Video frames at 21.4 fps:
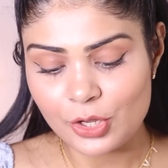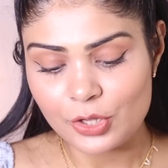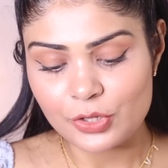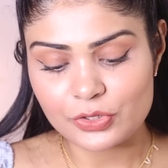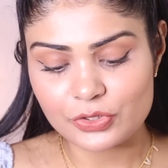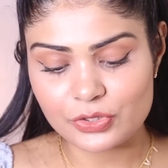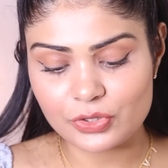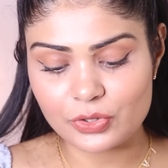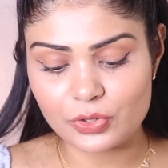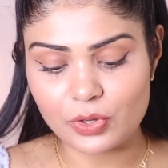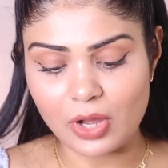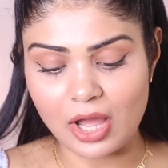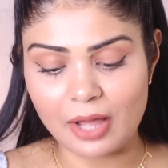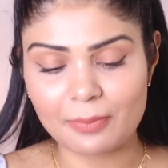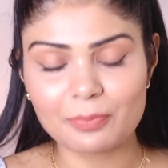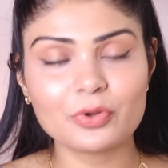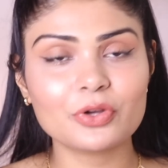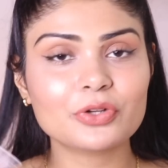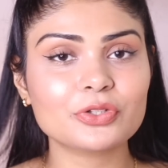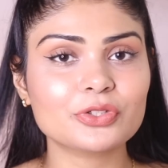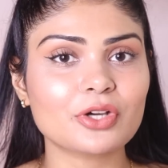So
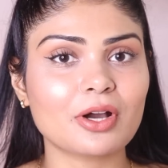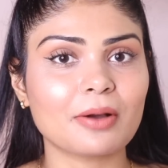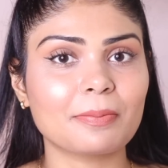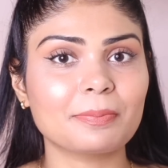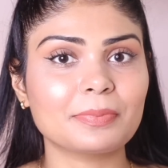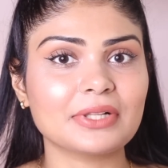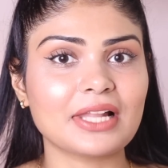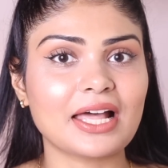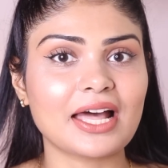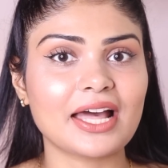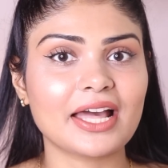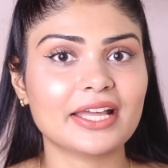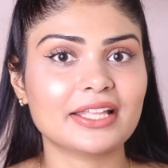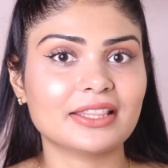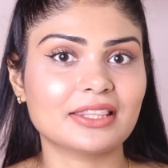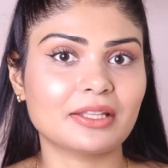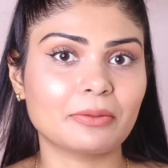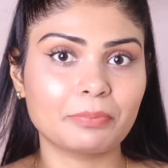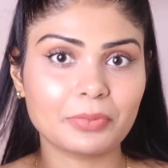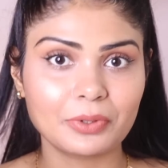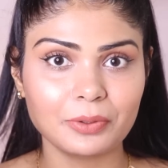I'm going to
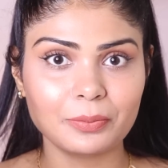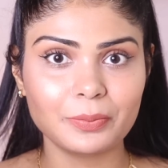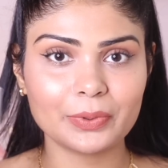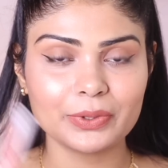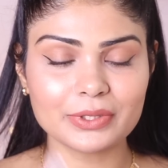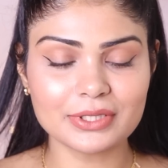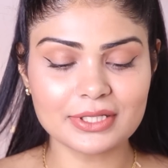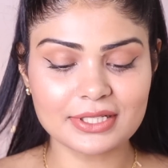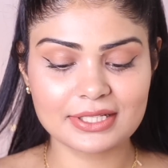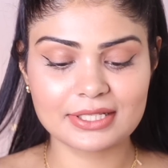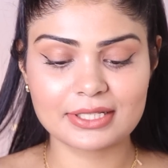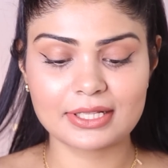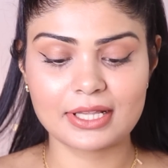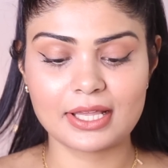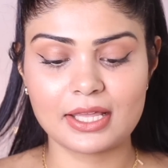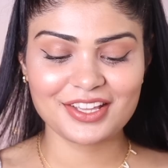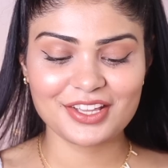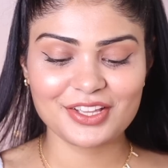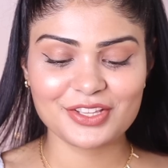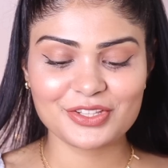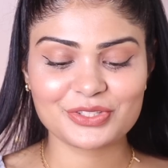apply the Bubbles.
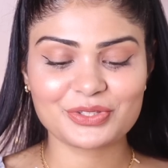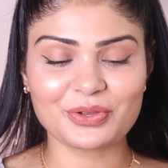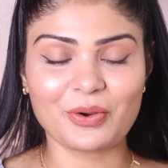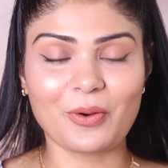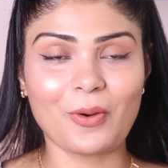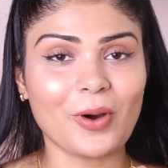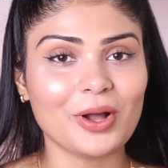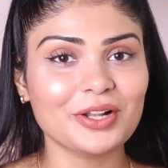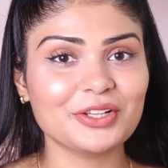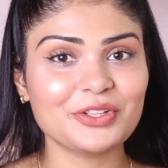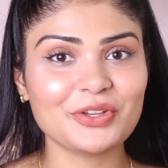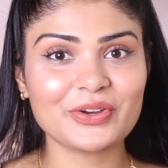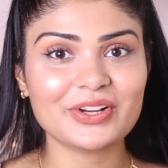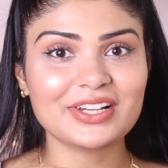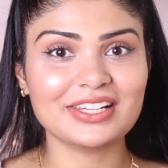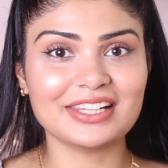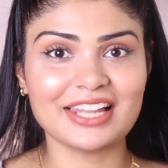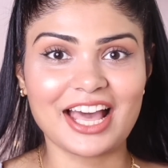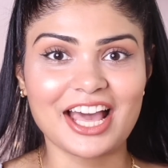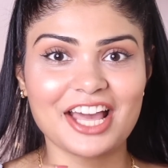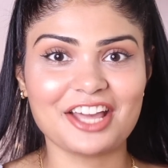So all your
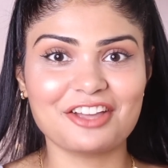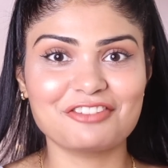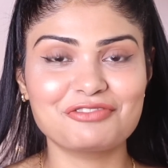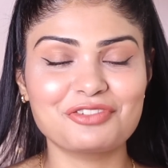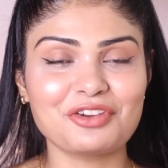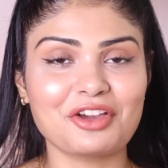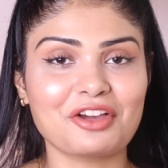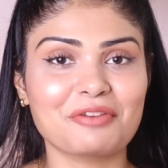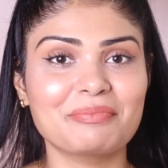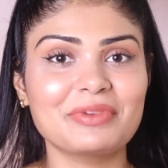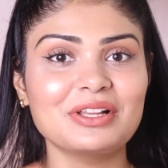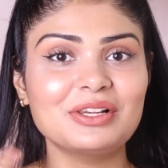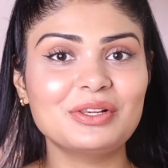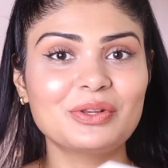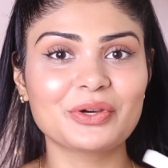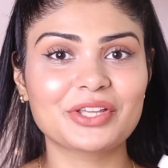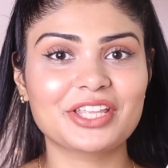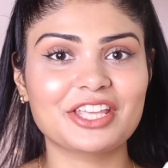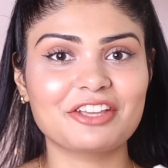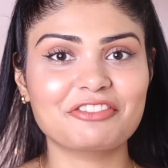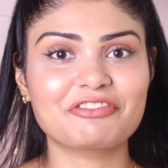life you have been
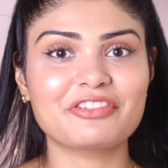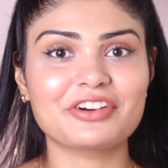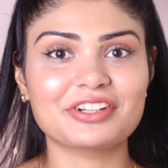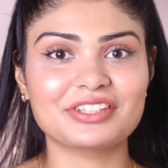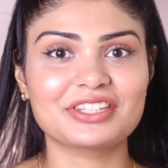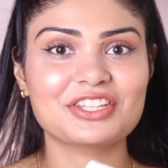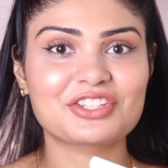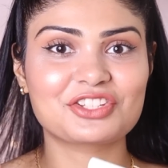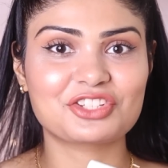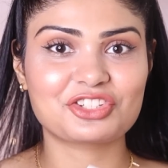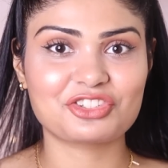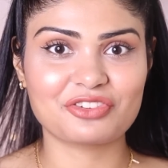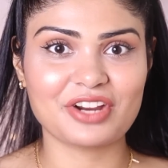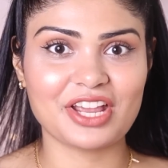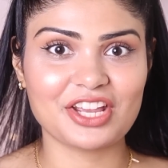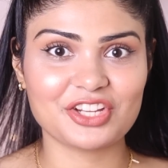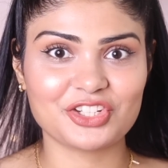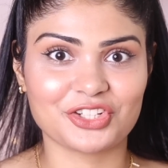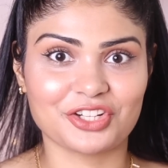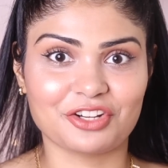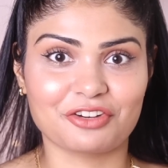looking for this
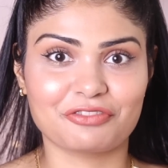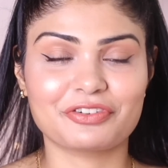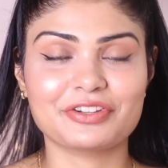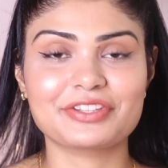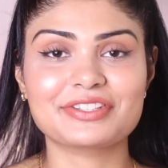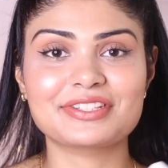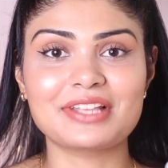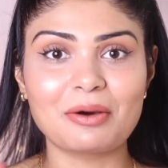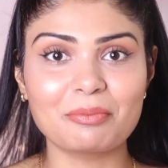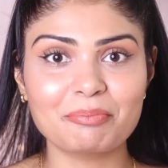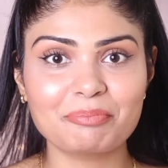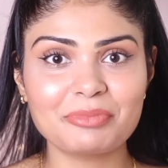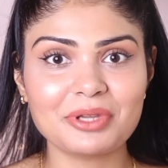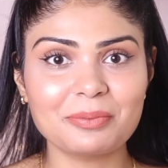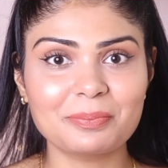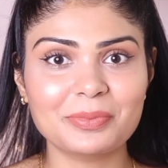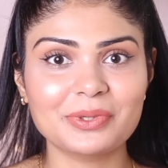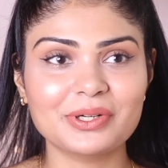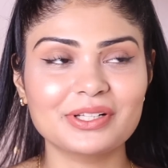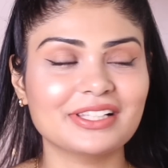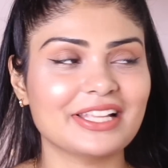treasure. For some
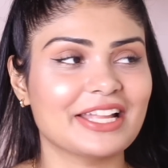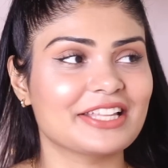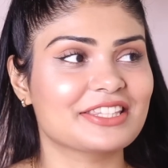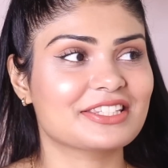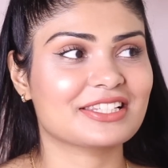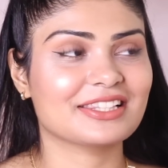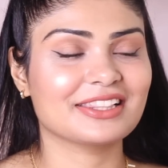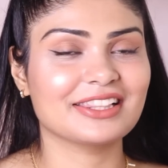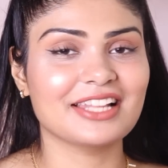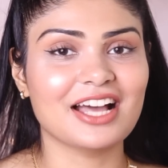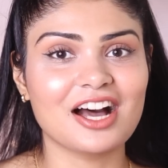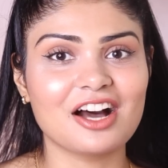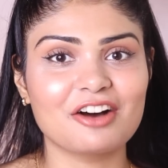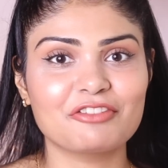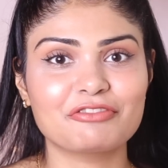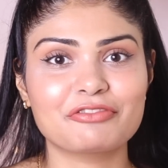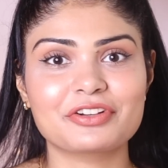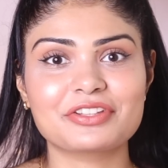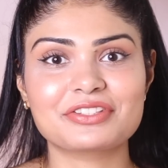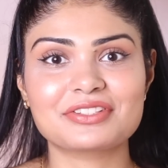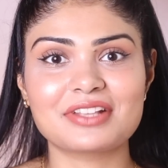people it's
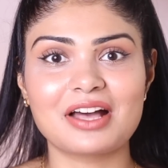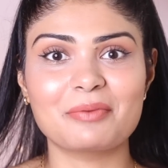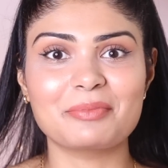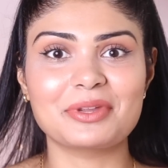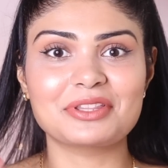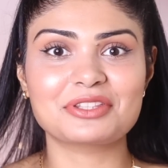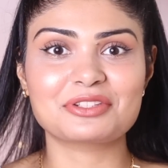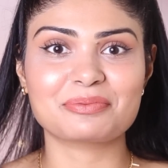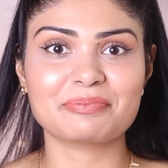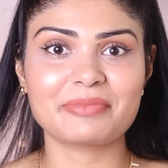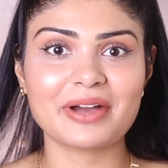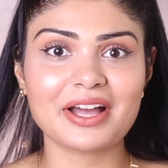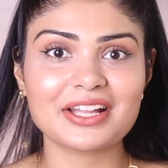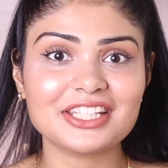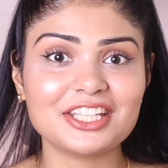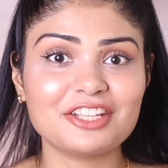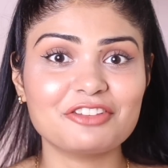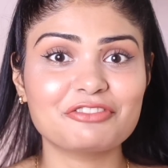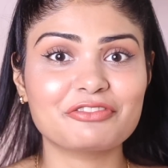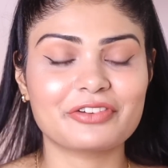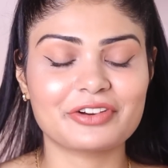love, for some it's
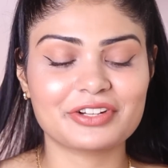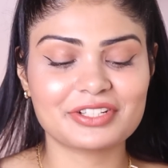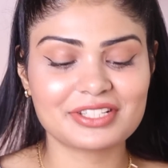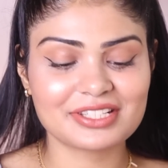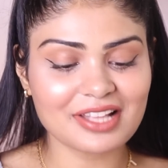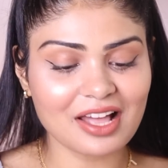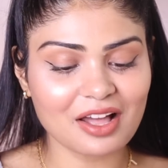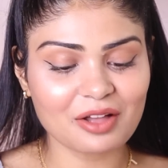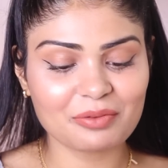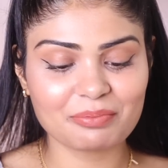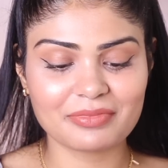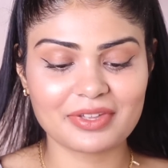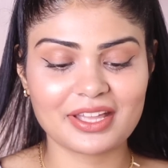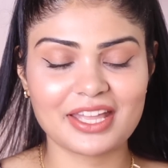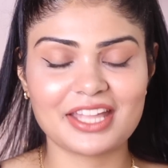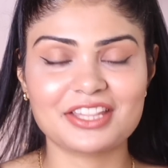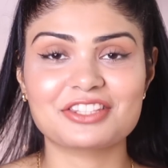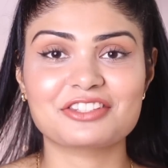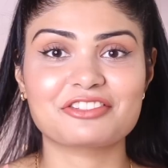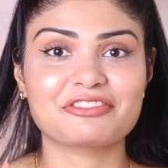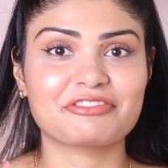money, for some
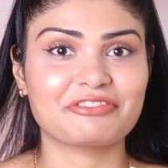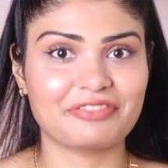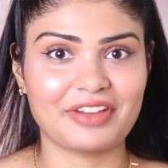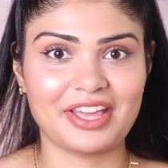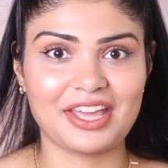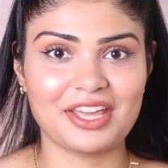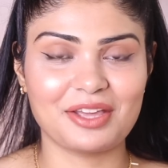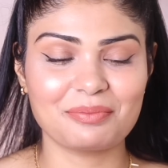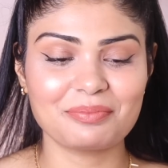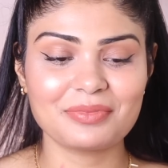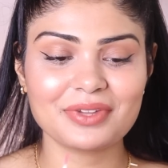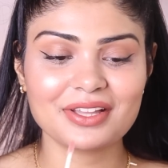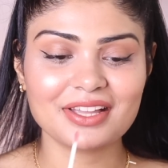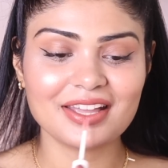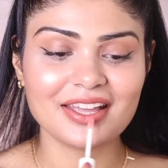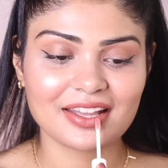it's fame.